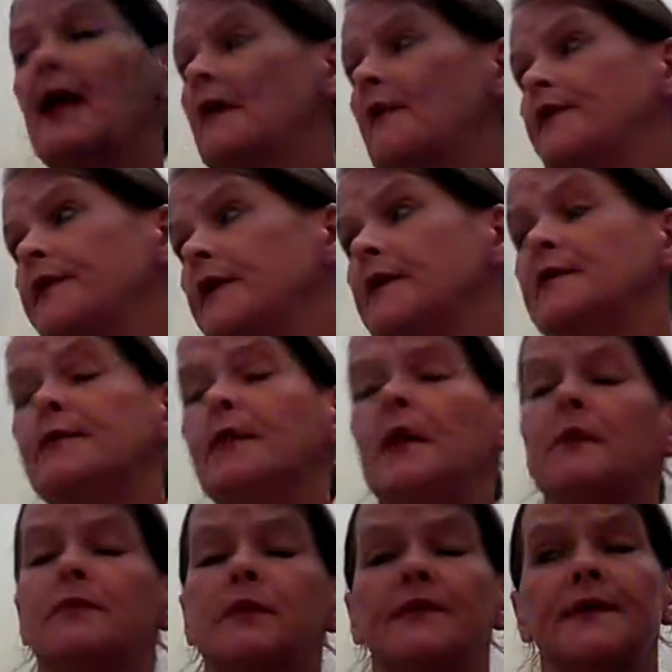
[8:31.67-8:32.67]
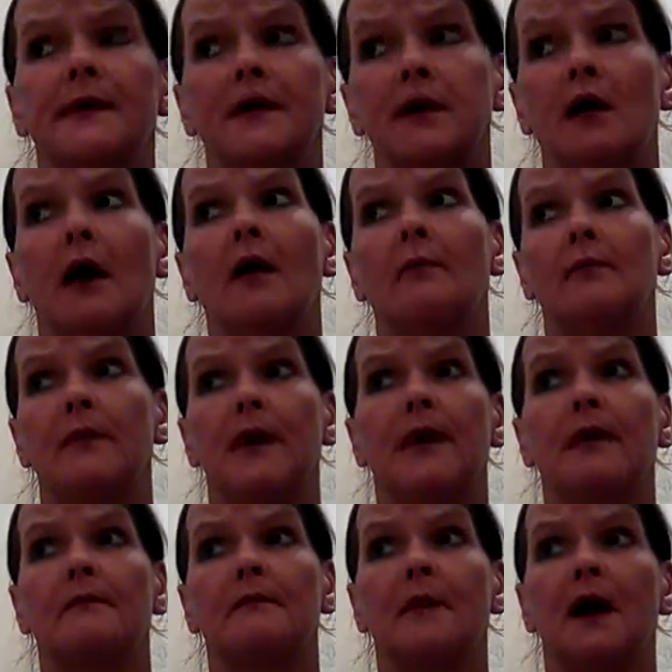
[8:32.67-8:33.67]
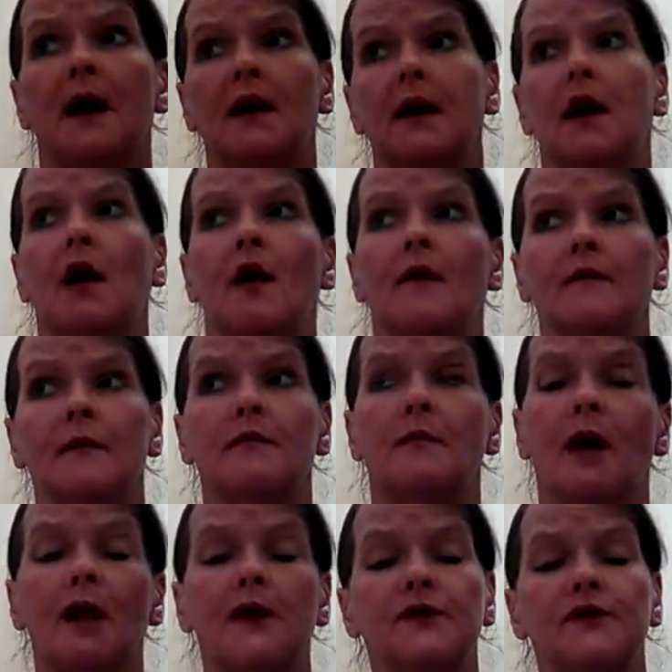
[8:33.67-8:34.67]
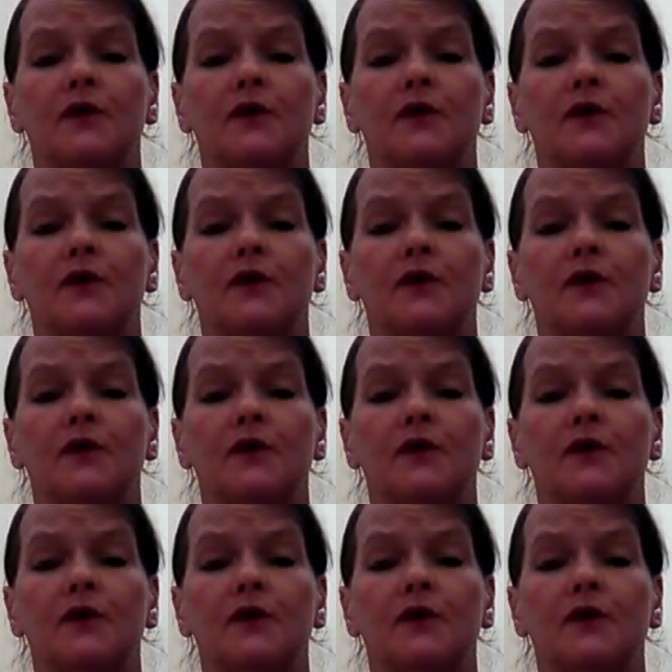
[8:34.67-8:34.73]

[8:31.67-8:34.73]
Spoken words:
If these people did not make money off of my